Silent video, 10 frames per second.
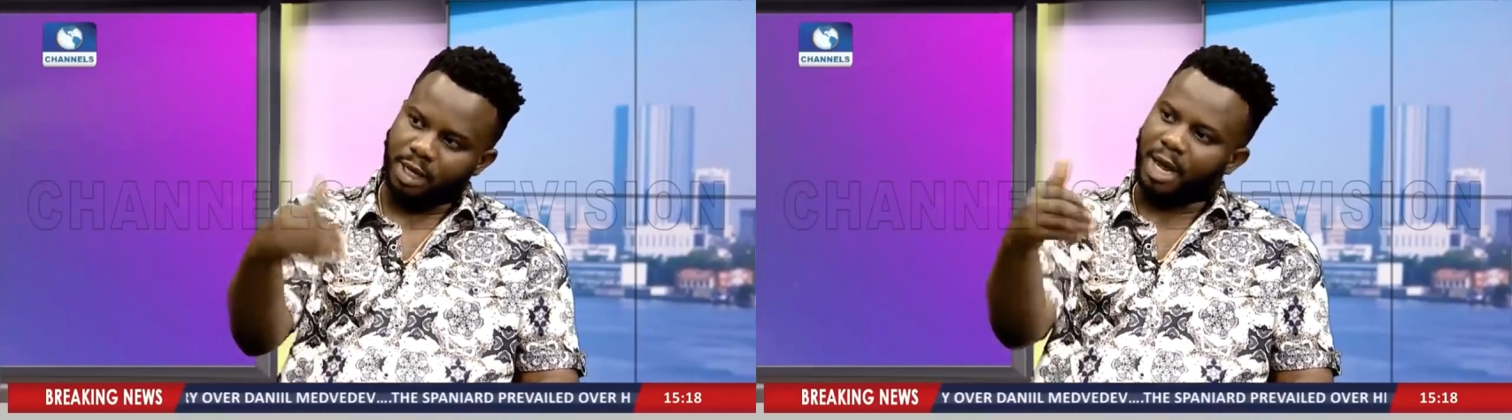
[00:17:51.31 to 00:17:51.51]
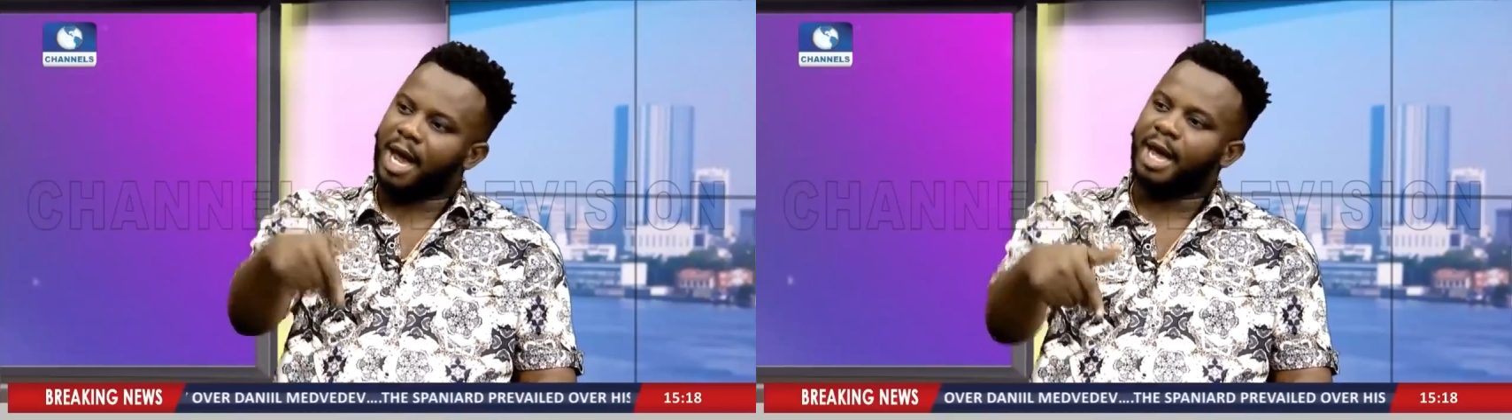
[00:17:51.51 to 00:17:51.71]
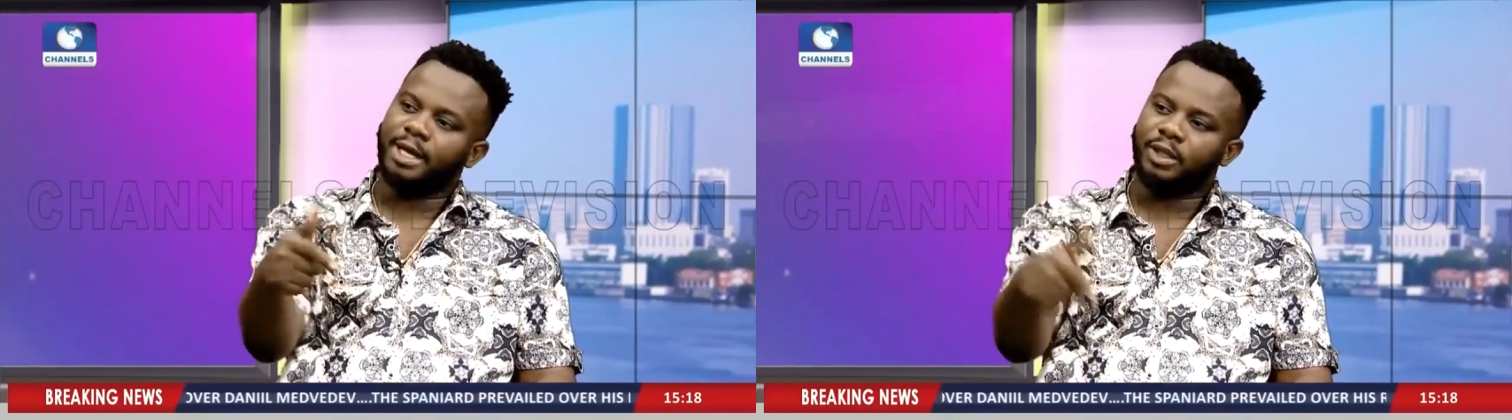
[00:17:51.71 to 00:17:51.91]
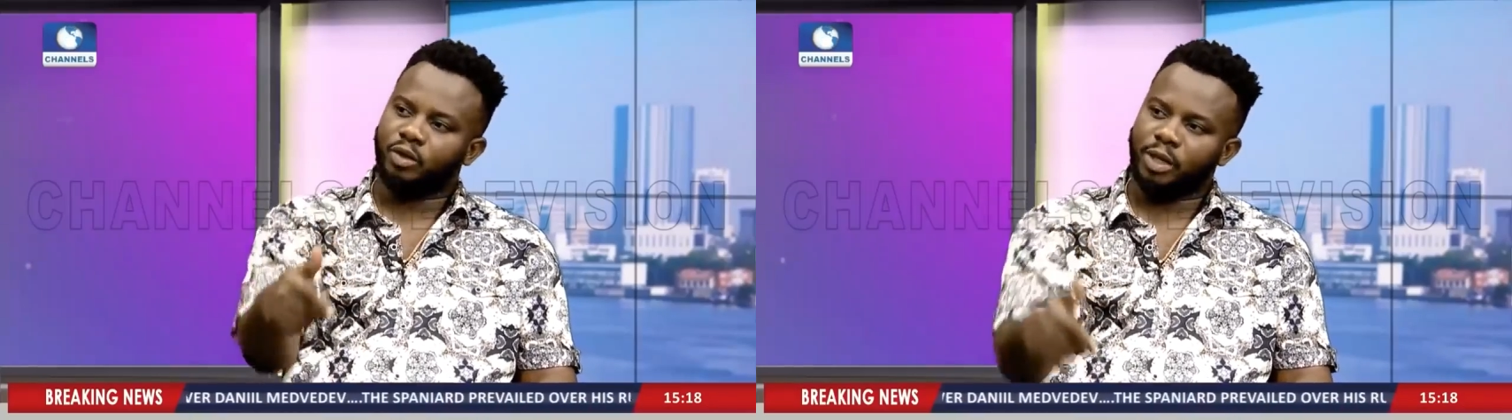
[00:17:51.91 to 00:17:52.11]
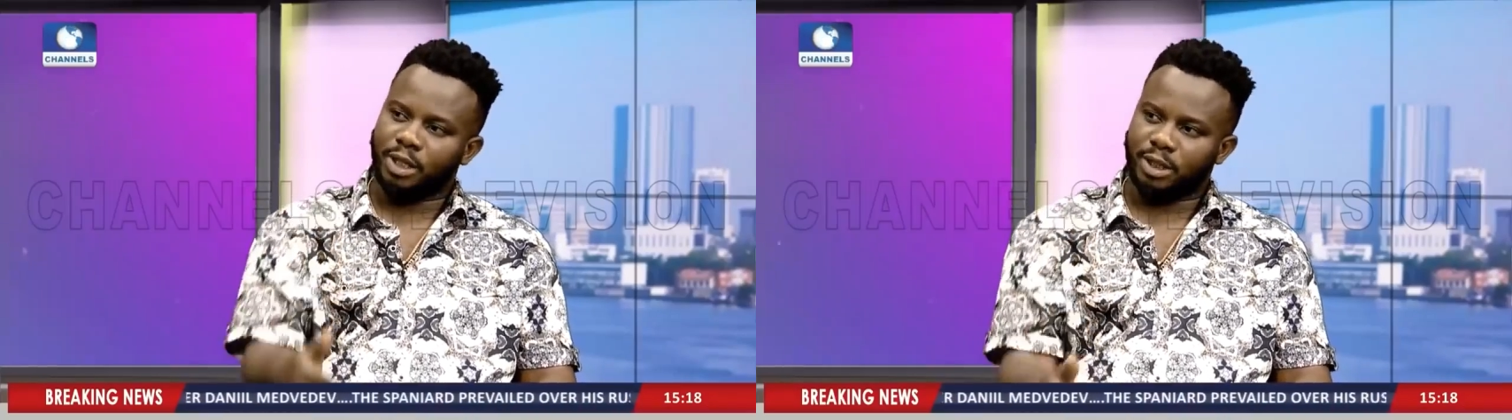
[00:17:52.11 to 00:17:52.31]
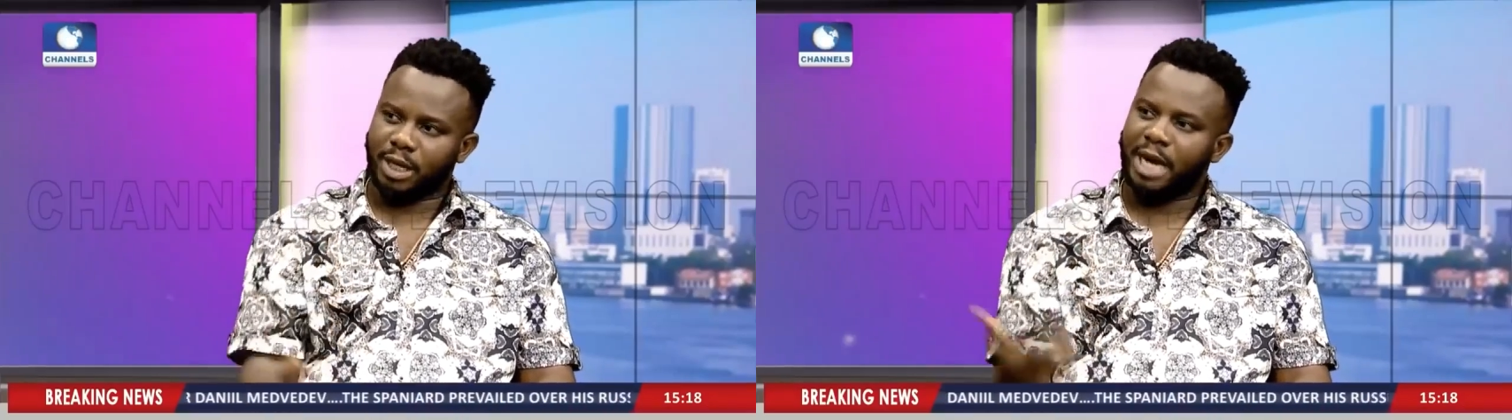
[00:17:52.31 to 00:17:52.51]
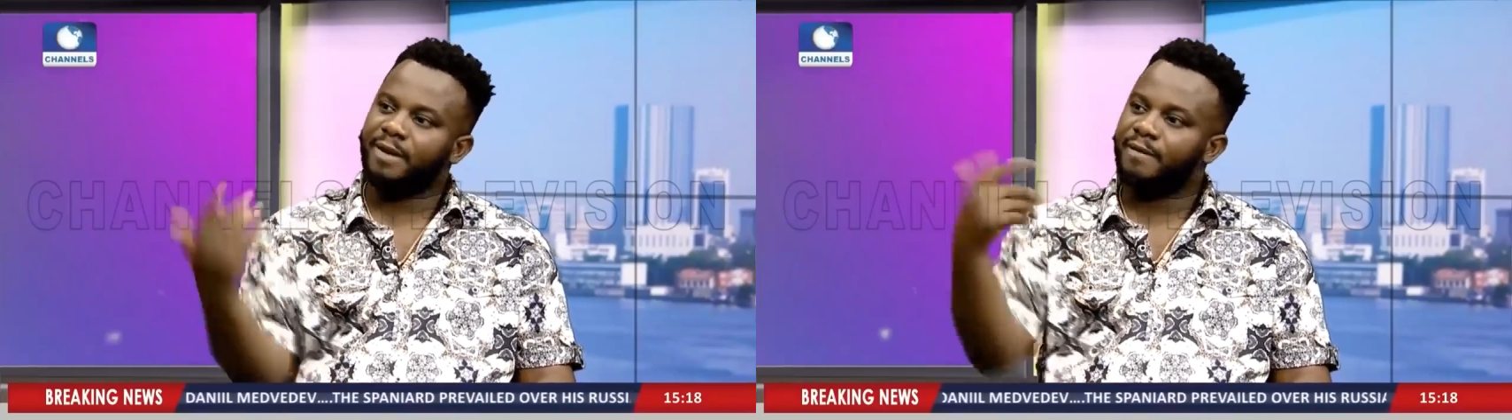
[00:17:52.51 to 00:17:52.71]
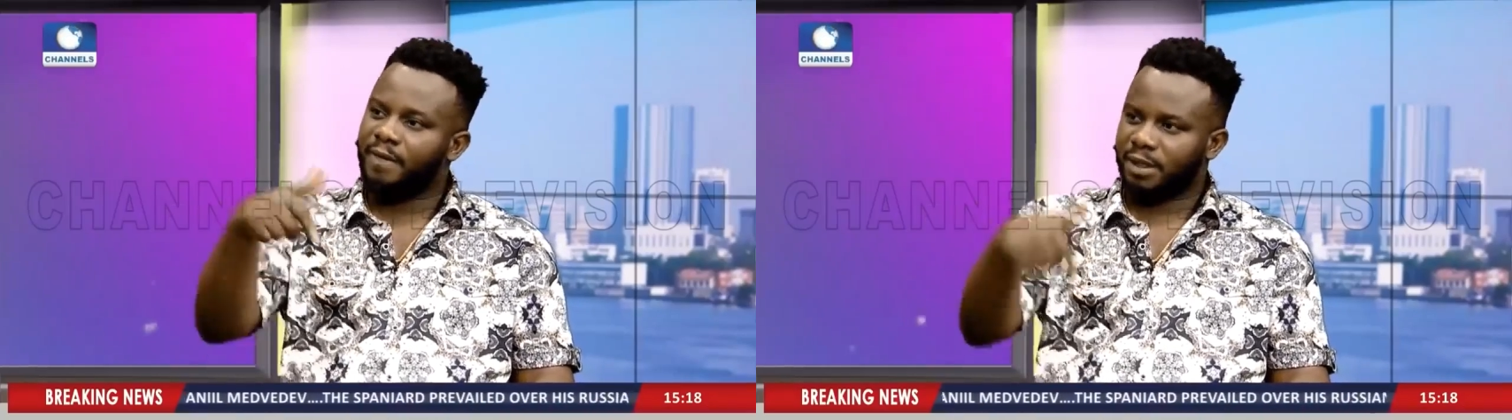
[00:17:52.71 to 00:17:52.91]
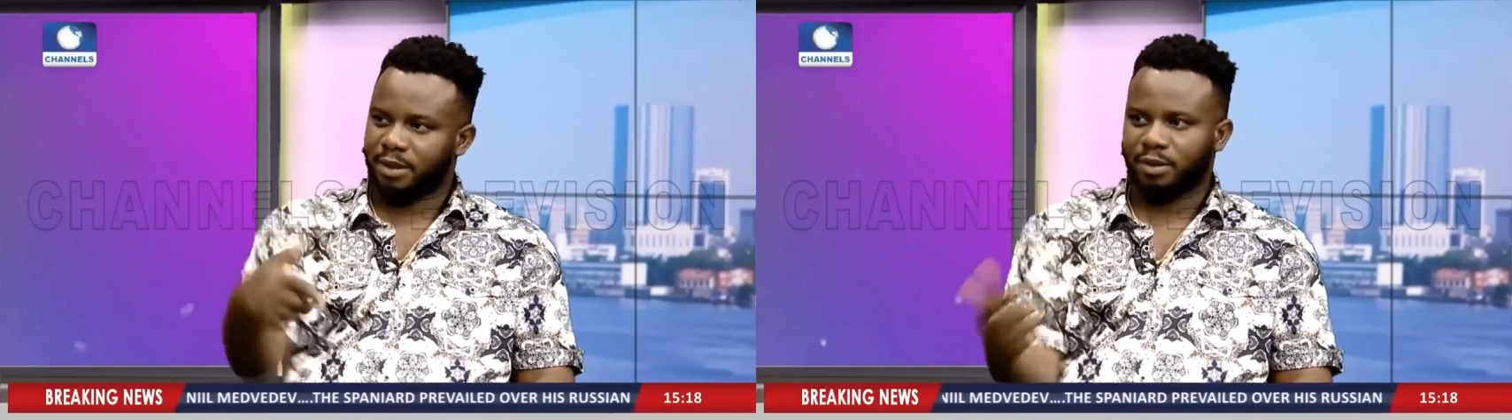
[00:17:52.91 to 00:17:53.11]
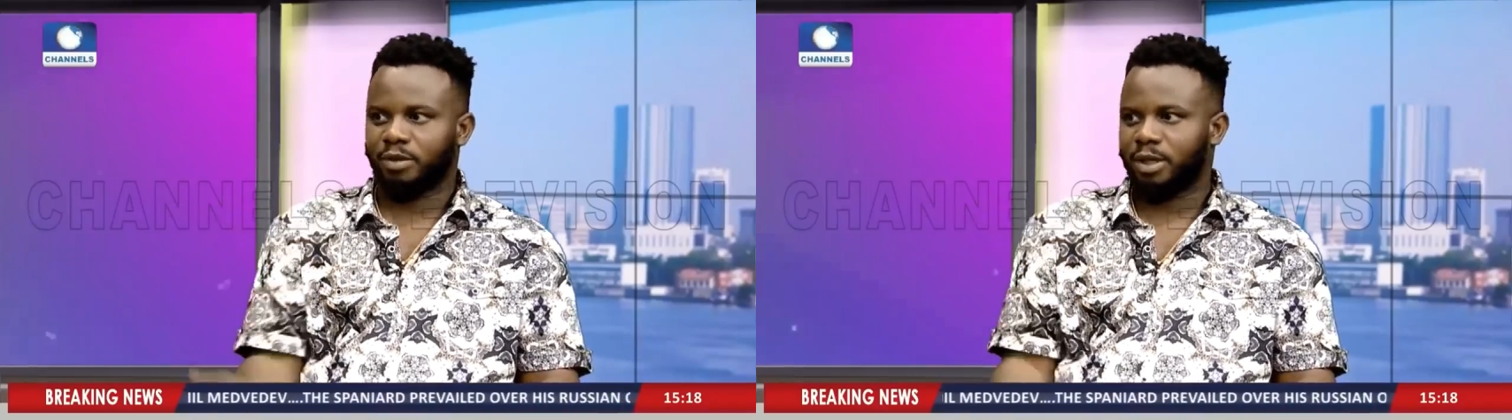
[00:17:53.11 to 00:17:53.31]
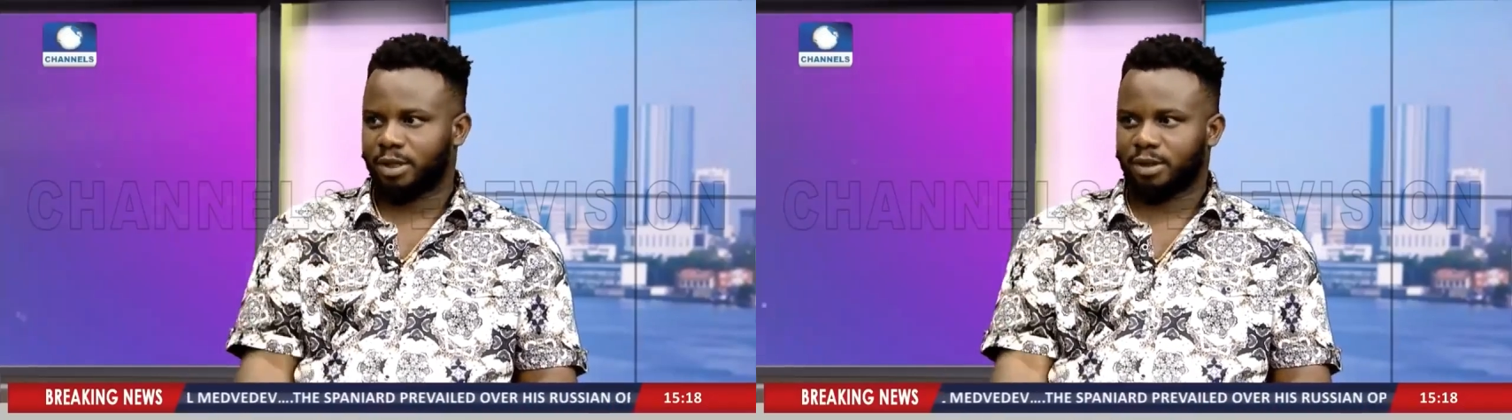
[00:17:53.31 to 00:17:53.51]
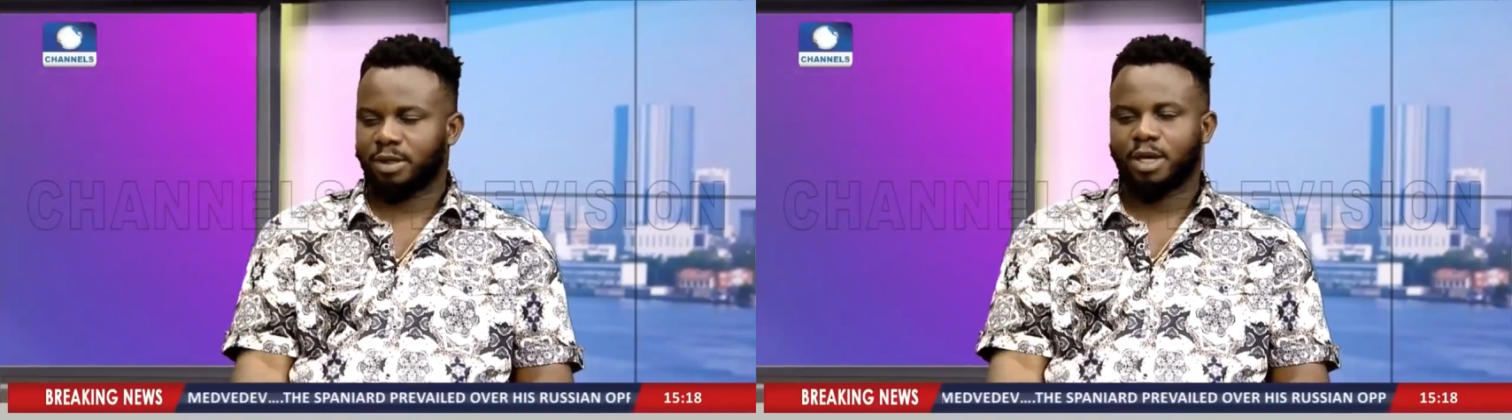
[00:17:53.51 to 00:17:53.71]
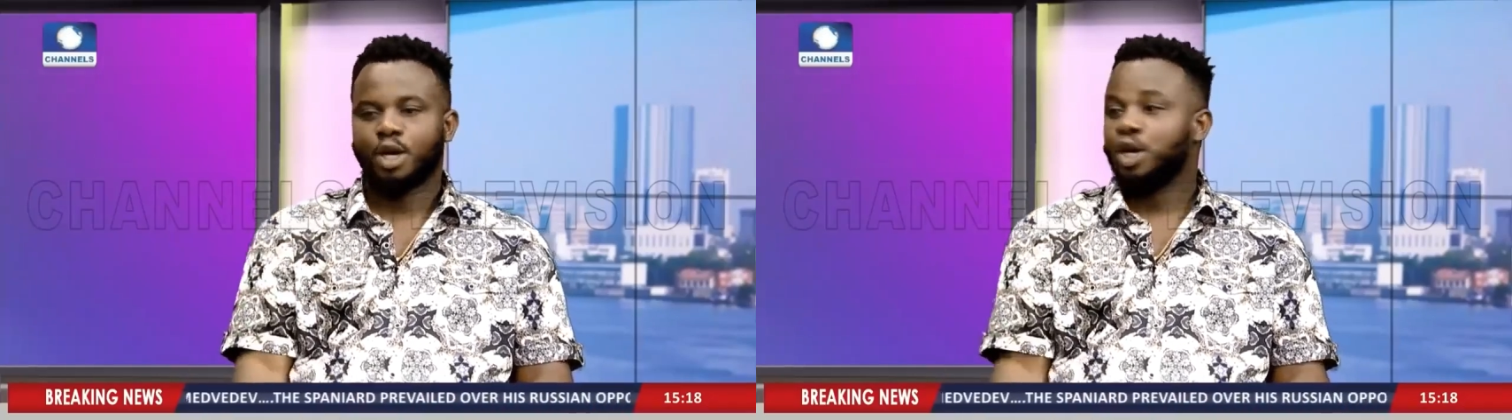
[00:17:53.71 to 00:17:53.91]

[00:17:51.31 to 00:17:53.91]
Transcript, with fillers: an eye into it and invest into it.